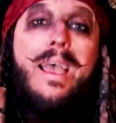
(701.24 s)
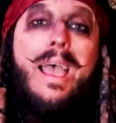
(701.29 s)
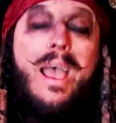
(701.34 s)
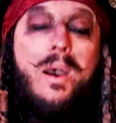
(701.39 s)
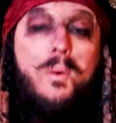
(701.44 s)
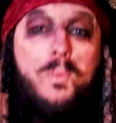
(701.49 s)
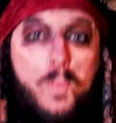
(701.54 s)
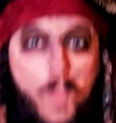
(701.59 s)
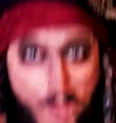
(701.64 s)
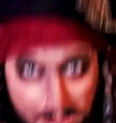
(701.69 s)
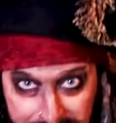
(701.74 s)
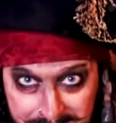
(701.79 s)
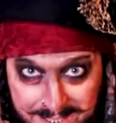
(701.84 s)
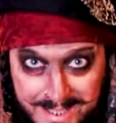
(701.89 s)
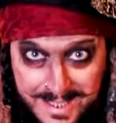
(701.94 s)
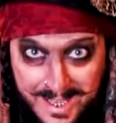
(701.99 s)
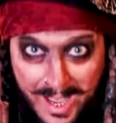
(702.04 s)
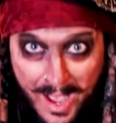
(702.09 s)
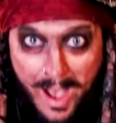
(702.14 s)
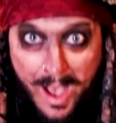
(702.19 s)
our waist
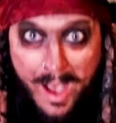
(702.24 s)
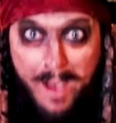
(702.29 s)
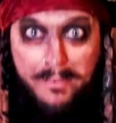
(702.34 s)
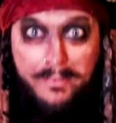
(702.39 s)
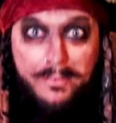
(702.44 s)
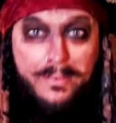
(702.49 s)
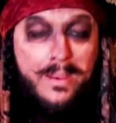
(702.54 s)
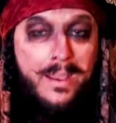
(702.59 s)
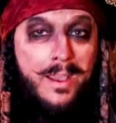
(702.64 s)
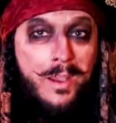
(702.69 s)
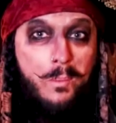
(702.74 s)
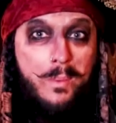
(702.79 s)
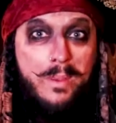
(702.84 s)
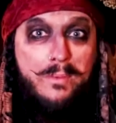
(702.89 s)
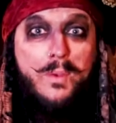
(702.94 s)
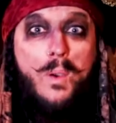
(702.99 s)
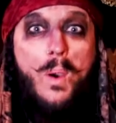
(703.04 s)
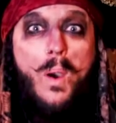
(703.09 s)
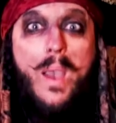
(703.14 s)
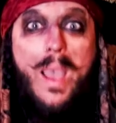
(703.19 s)
scarf,
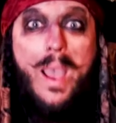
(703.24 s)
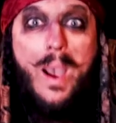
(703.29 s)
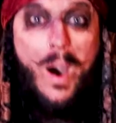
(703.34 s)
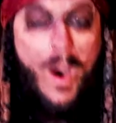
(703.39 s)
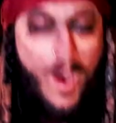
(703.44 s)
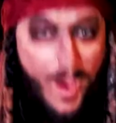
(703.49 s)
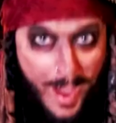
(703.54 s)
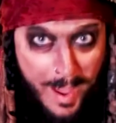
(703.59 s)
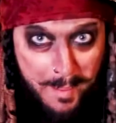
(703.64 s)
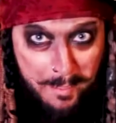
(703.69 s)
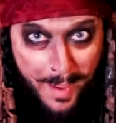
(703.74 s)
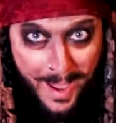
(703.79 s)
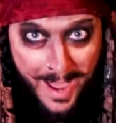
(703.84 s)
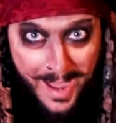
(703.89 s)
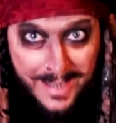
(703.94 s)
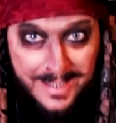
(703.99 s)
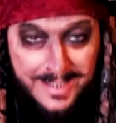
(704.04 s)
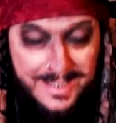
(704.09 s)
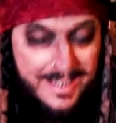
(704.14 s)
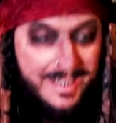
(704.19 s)
we've got our eye
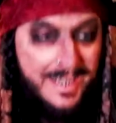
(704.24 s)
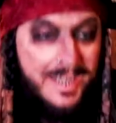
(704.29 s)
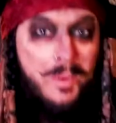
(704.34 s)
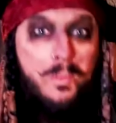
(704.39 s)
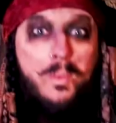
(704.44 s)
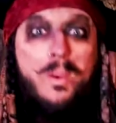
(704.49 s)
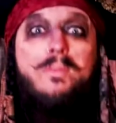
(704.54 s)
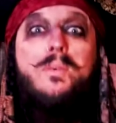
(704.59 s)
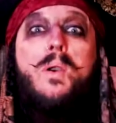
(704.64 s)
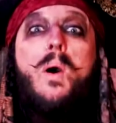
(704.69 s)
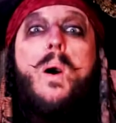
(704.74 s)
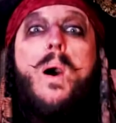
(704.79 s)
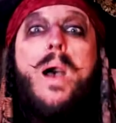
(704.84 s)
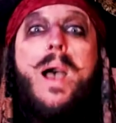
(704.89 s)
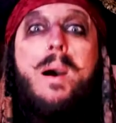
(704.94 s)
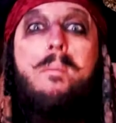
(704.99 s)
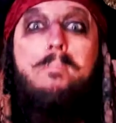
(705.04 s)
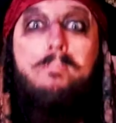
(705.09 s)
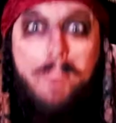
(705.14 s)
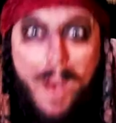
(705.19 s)
patch, we've got
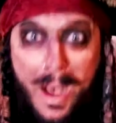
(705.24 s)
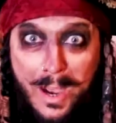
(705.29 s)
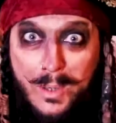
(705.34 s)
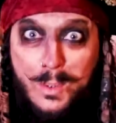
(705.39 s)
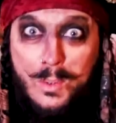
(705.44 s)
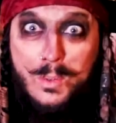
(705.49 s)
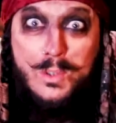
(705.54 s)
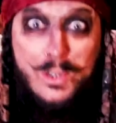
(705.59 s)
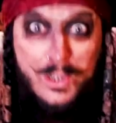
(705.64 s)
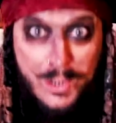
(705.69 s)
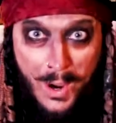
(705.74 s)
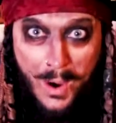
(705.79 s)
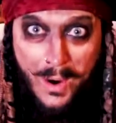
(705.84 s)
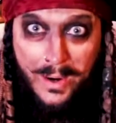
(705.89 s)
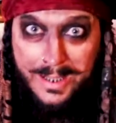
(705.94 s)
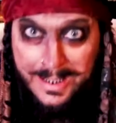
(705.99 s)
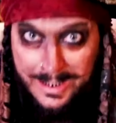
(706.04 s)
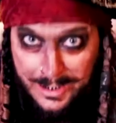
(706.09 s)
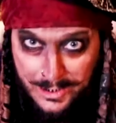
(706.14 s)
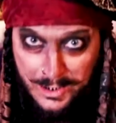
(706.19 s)
our buckled
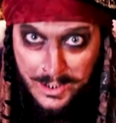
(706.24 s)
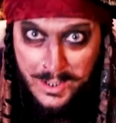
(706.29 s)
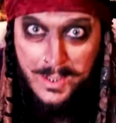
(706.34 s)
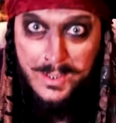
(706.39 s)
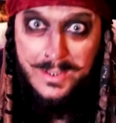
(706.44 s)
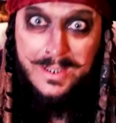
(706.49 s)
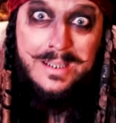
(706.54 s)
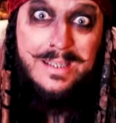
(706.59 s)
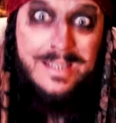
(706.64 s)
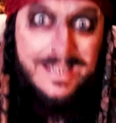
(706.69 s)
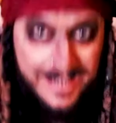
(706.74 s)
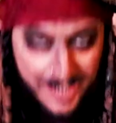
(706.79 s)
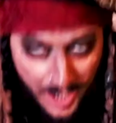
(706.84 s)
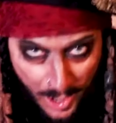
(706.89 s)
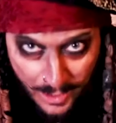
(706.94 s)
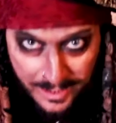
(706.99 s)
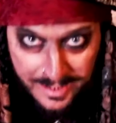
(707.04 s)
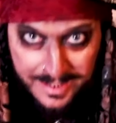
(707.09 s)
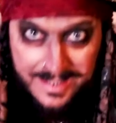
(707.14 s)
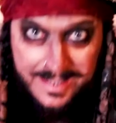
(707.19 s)
shiny shoes and
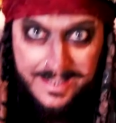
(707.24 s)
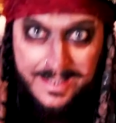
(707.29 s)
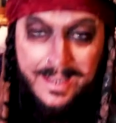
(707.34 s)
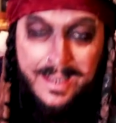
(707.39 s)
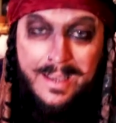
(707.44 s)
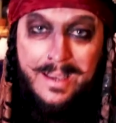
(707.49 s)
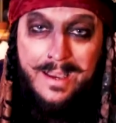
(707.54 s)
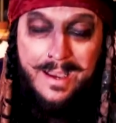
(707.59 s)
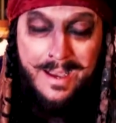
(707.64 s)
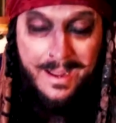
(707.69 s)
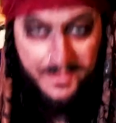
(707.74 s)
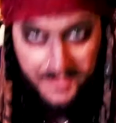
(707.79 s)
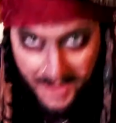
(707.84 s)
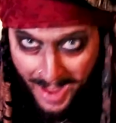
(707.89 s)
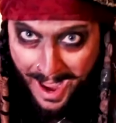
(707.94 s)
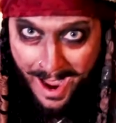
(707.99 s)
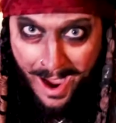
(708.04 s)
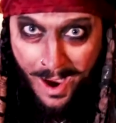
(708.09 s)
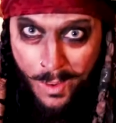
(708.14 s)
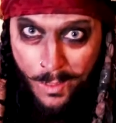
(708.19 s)
socks, and
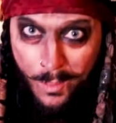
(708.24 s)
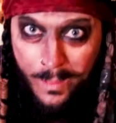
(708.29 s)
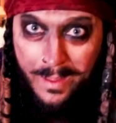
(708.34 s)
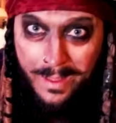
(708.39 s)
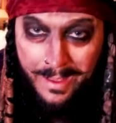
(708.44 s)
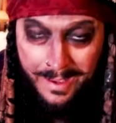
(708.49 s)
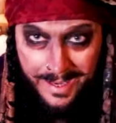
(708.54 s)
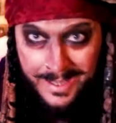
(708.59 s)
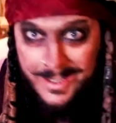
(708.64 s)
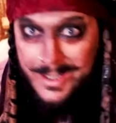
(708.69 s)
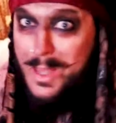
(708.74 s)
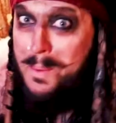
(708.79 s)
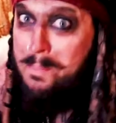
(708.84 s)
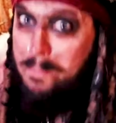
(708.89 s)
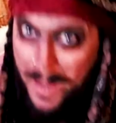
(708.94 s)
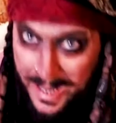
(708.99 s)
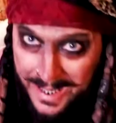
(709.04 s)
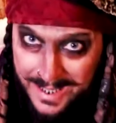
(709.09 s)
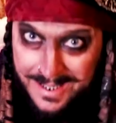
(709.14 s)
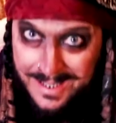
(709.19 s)
now it's the
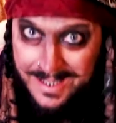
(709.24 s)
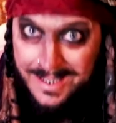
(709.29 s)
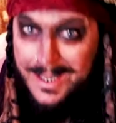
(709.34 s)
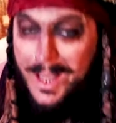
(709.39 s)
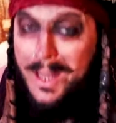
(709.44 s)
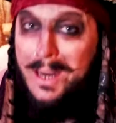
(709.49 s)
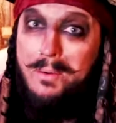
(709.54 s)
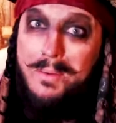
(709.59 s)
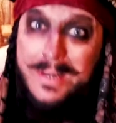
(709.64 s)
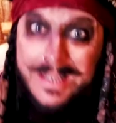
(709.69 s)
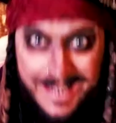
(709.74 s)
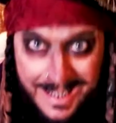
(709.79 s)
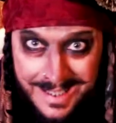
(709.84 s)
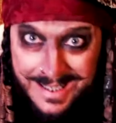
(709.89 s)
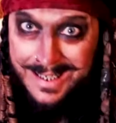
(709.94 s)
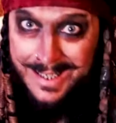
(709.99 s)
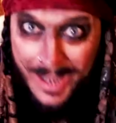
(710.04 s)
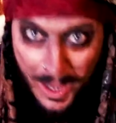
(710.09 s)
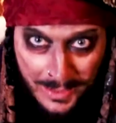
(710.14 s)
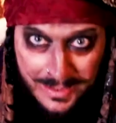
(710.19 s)
piece de la
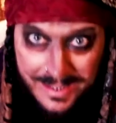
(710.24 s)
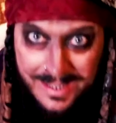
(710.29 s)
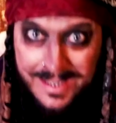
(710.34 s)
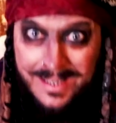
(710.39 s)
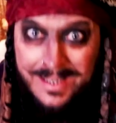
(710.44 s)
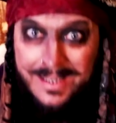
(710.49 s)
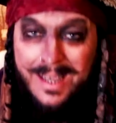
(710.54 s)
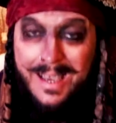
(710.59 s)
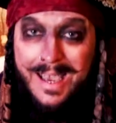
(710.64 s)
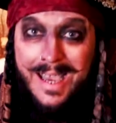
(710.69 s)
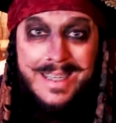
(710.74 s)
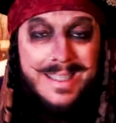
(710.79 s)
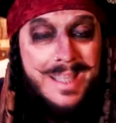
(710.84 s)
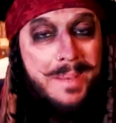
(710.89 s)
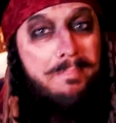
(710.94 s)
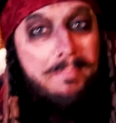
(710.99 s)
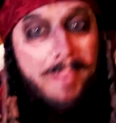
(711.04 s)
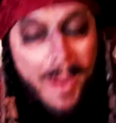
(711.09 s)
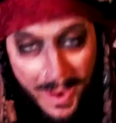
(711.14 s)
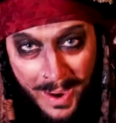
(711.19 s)
resistance. It's the
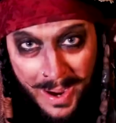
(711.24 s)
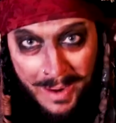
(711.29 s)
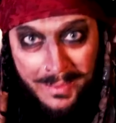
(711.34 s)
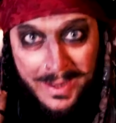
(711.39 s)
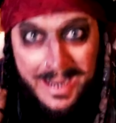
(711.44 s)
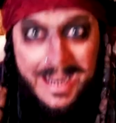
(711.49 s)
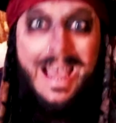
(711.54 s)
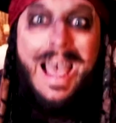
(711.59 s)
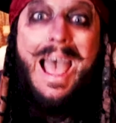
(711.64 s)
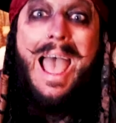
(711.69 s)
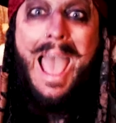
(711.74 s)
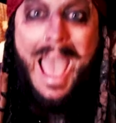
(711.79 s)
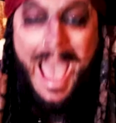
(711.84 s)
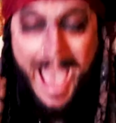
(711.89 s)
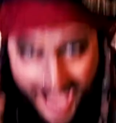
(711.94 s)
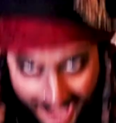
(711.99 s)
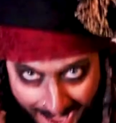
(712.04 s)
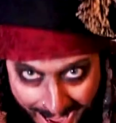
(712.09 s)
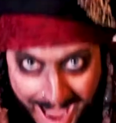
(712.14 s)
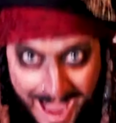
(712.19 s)
pirate
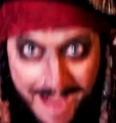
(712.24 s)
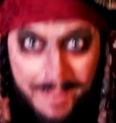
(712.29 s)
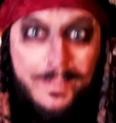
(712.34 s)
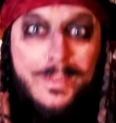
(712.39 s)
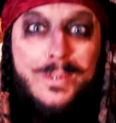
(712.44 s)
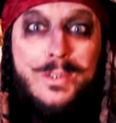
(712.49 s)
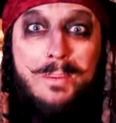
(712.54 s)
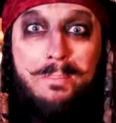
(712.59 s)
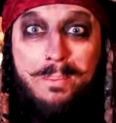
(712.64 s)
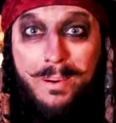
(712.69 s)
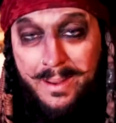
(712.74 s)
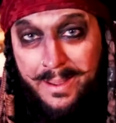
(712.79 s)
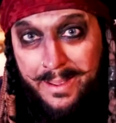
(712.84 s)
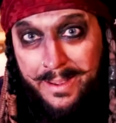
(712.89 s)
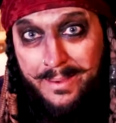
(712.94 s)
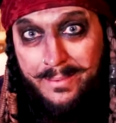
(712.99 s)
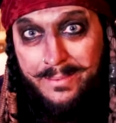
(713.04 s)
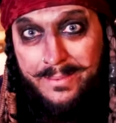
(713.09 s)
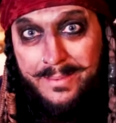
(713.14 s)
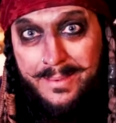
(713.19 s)
hat, would you
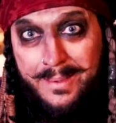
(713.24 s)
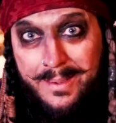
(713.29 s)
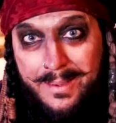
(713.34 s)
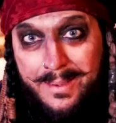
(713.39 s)
believe?